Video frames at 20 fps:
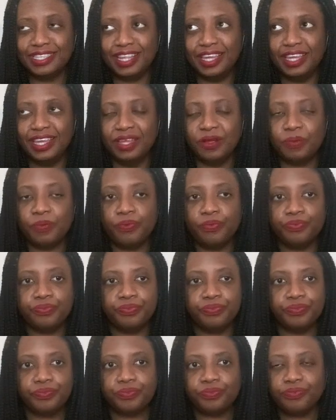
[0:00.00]
Like
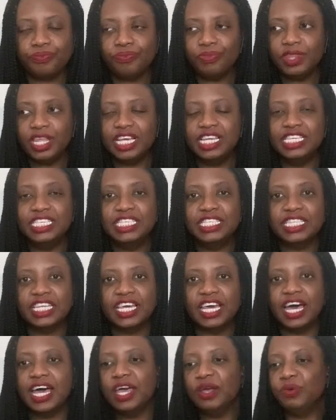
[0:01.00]
he's the
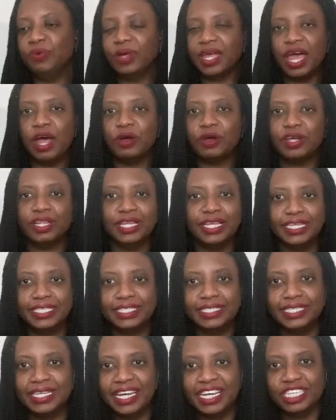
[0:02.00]
guy who calculates
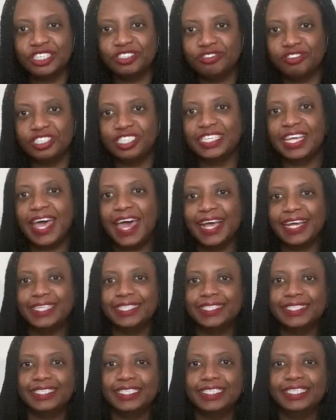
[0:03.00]
the extra
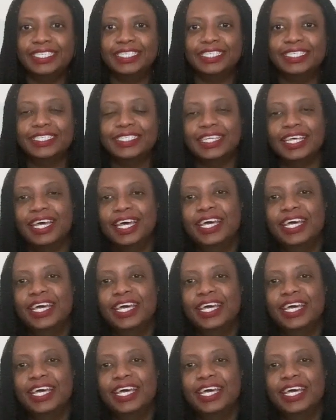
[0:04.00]
taxes.